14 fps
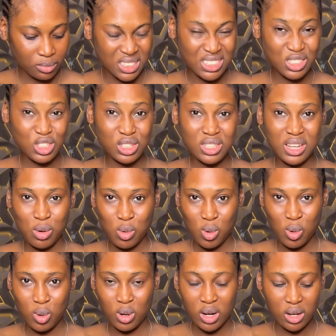It's just
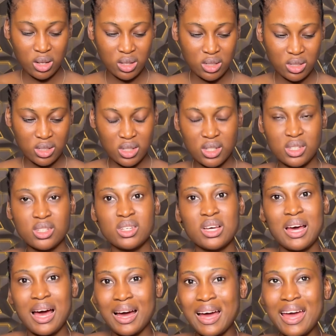alcohol.
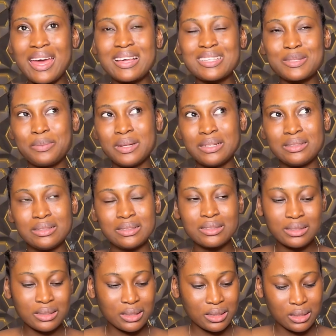I can't explain
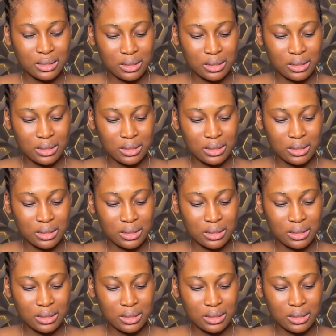it.